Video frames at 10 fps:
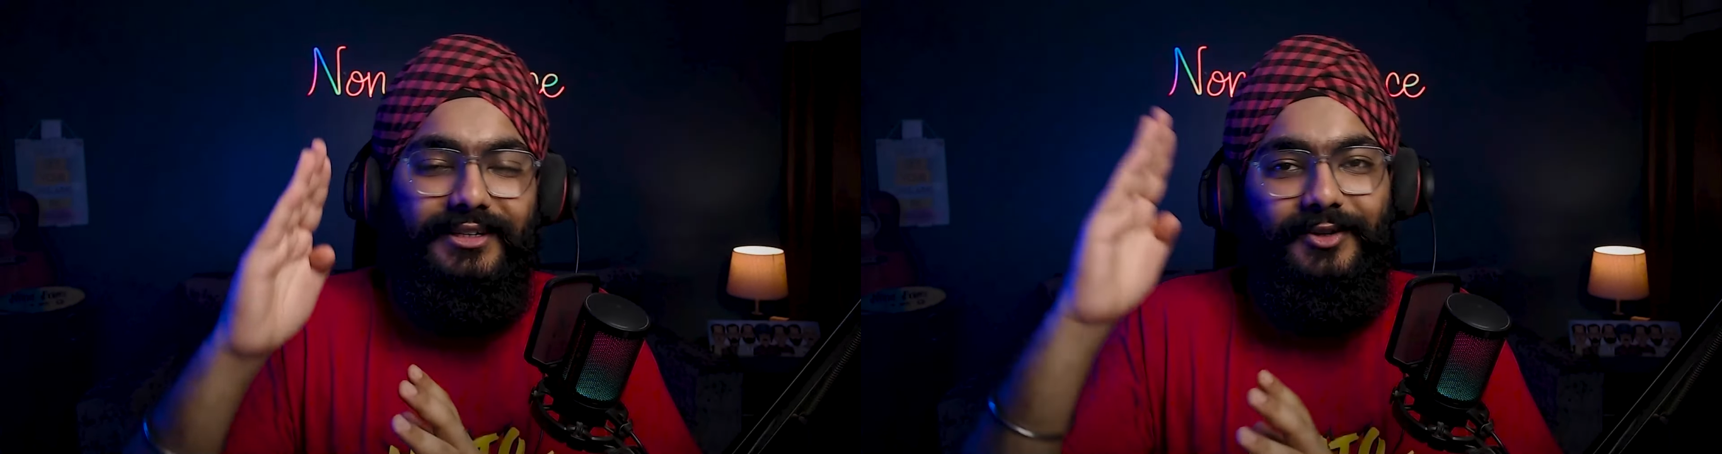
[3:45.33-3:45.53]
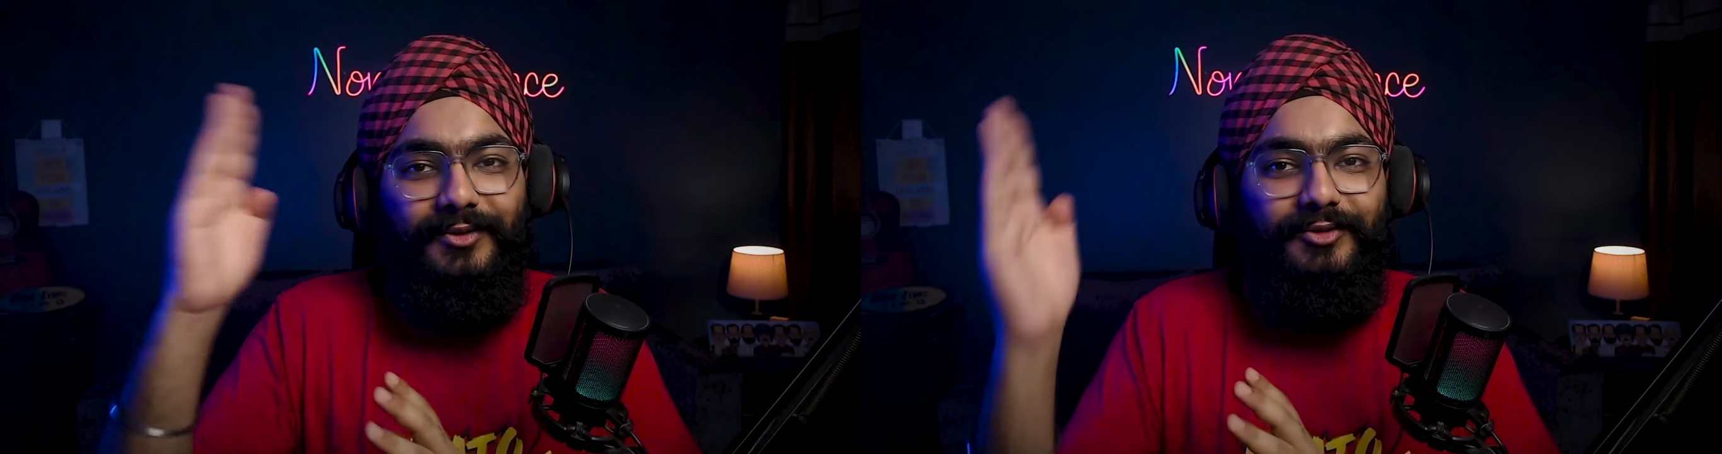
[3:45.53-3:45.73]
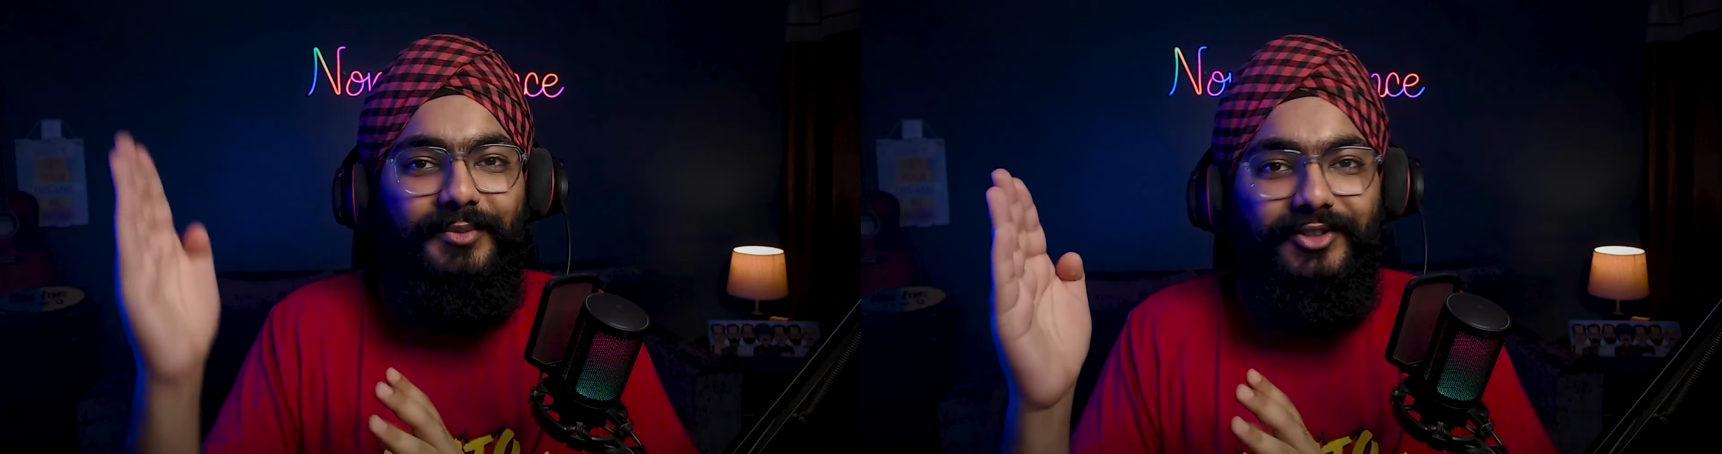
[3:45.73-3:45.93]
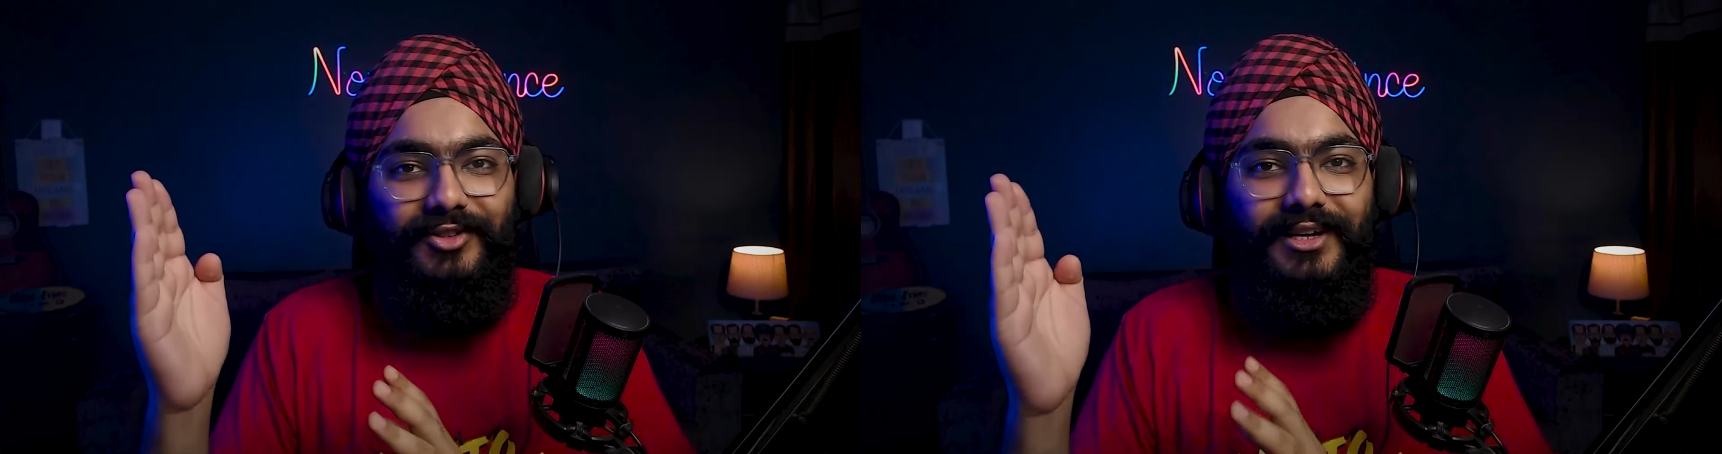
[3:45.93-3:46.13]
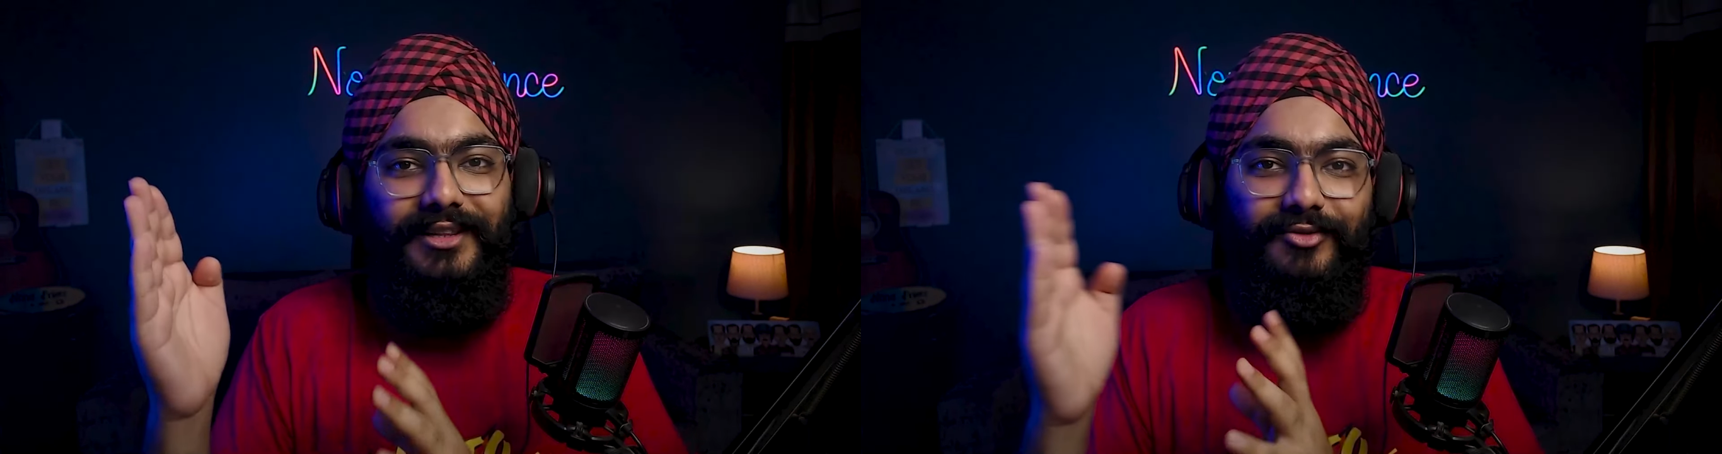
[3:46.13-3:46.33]
you know
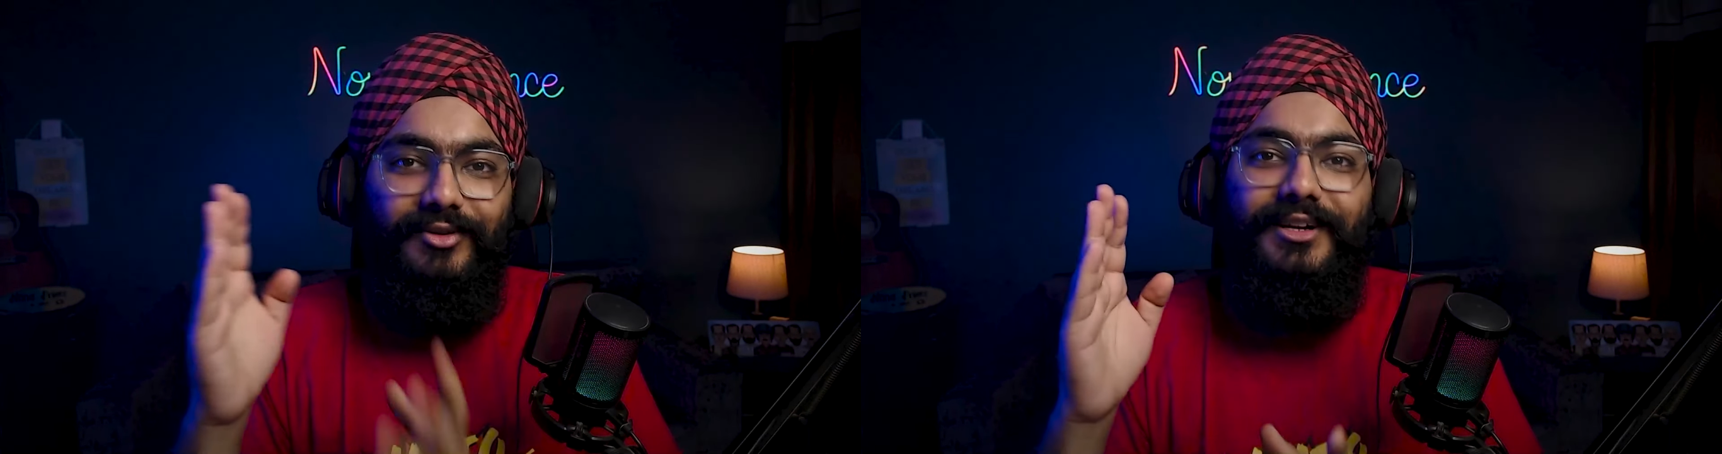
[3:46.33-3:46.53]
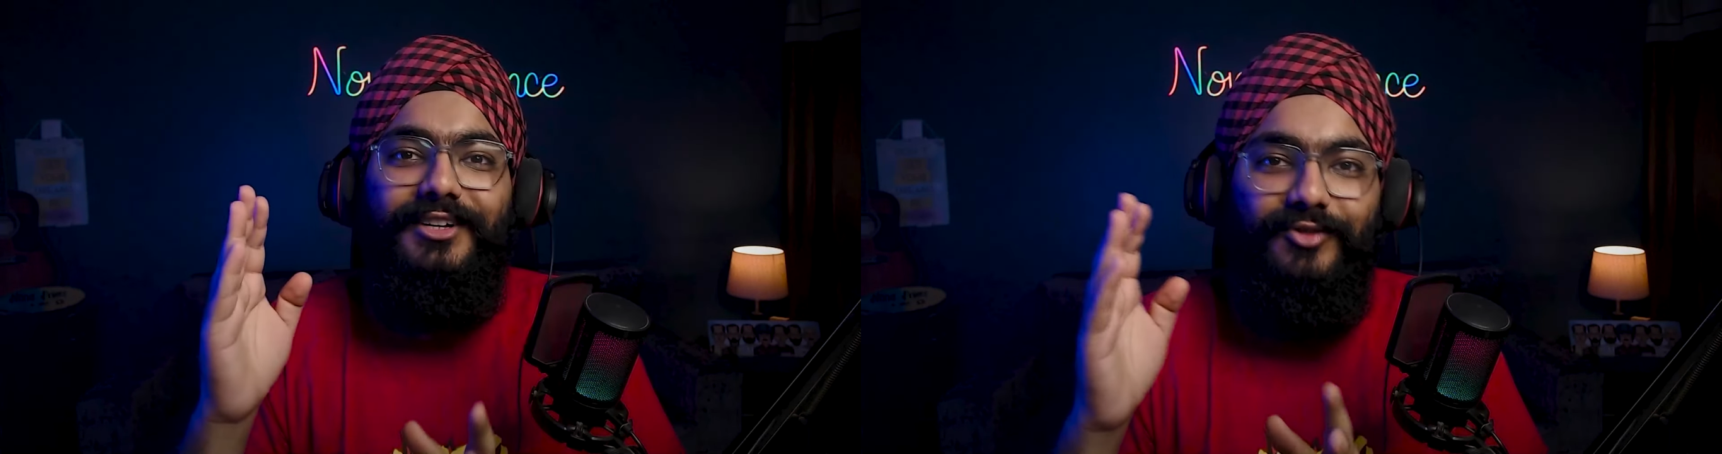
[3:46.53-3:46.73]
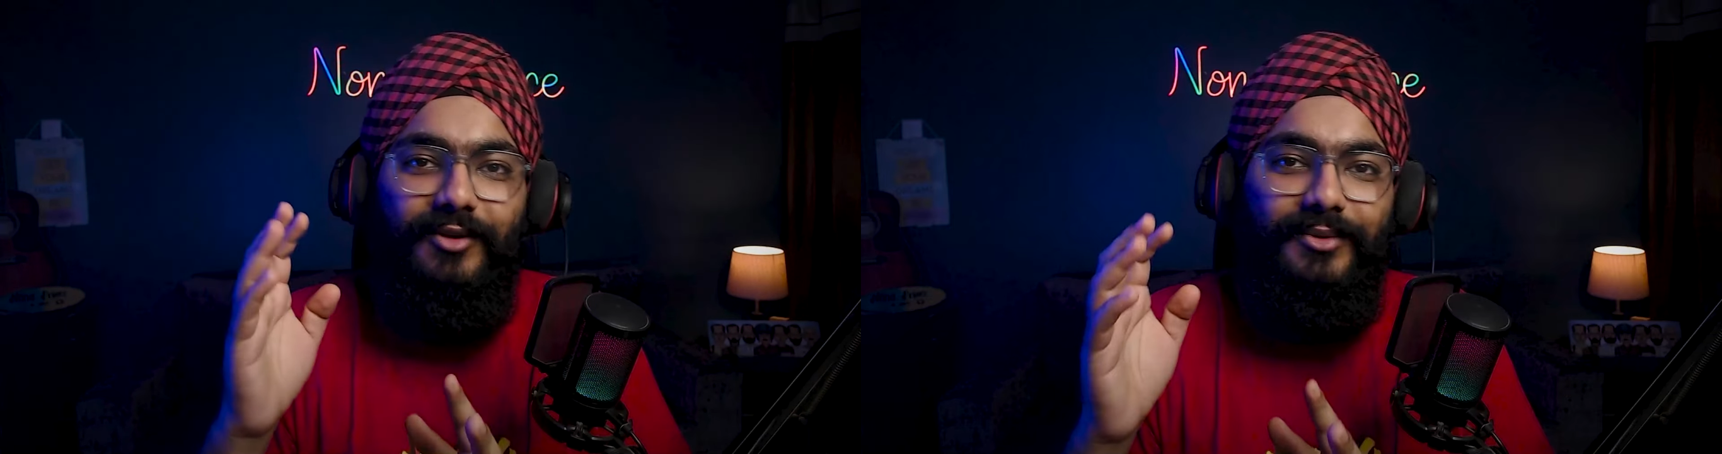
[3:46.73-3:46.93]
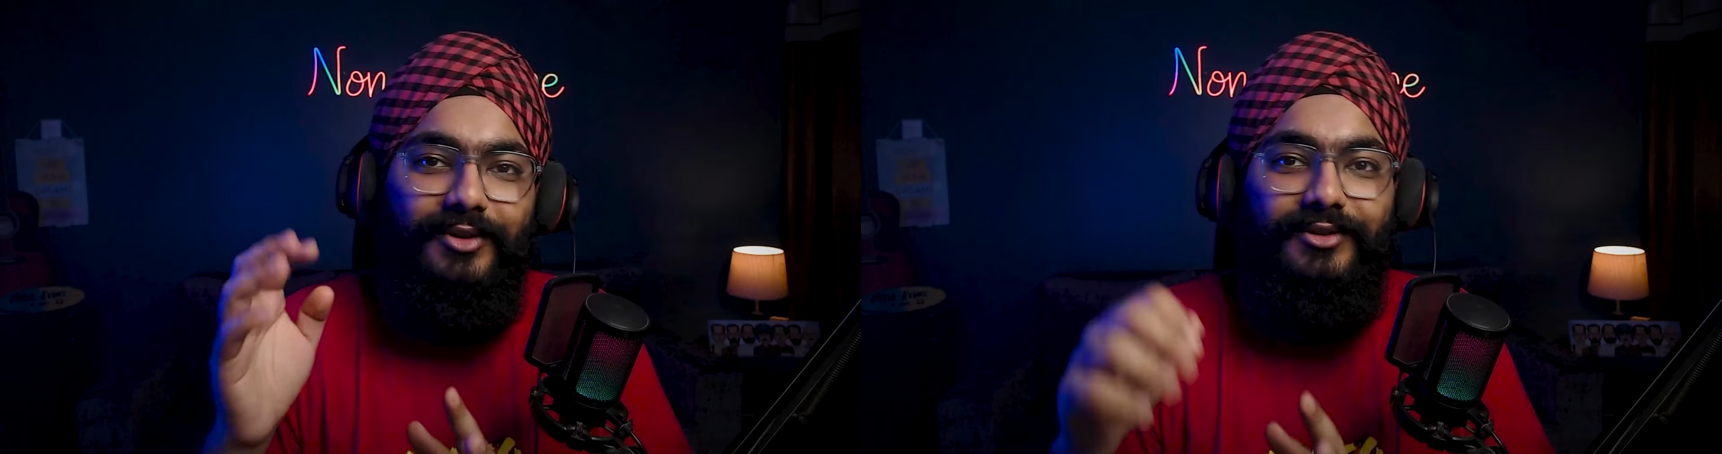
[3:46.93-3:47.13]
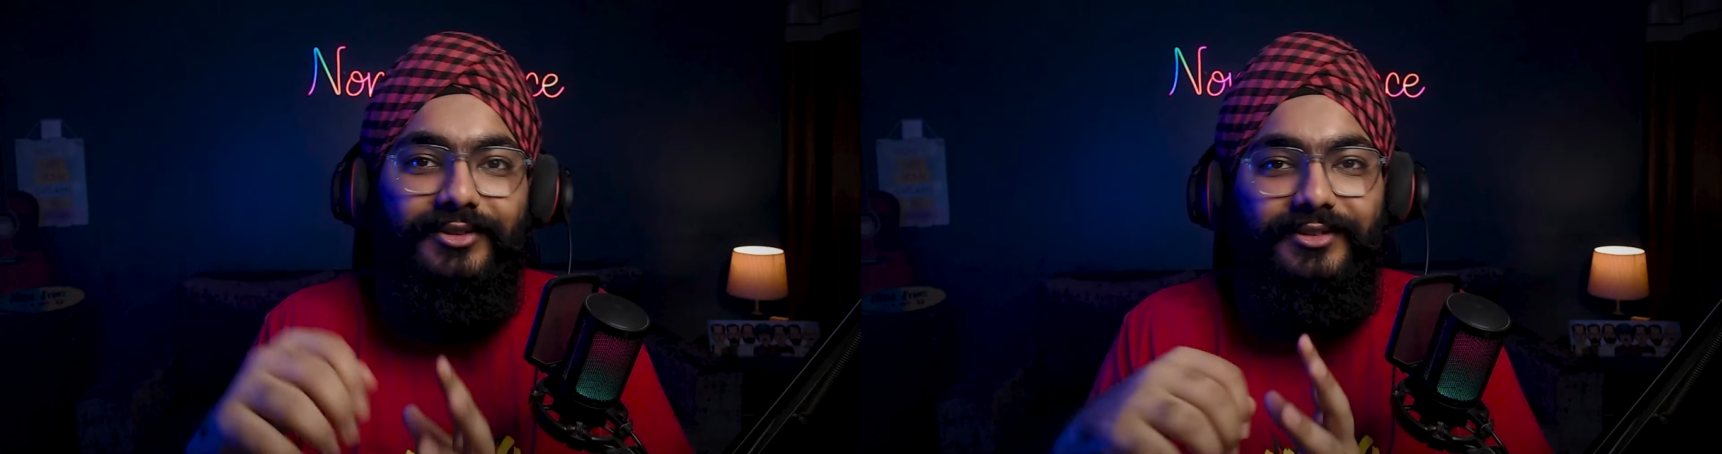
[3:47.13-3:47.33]
special and the world is normal
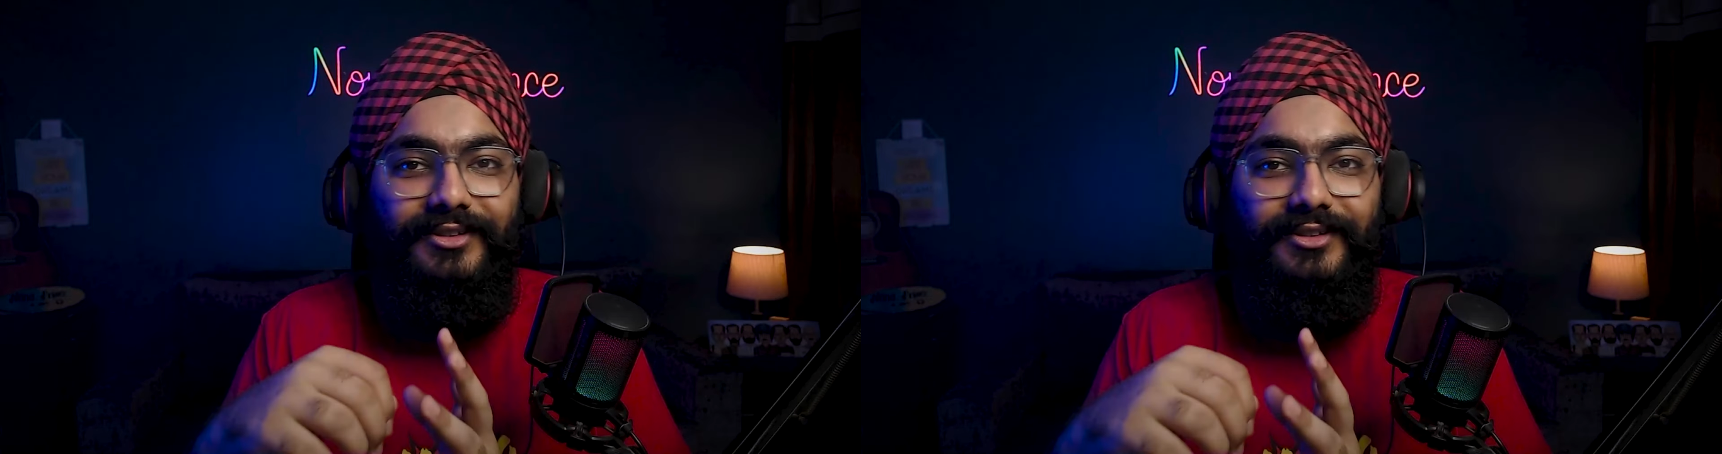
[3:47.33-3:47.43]
or the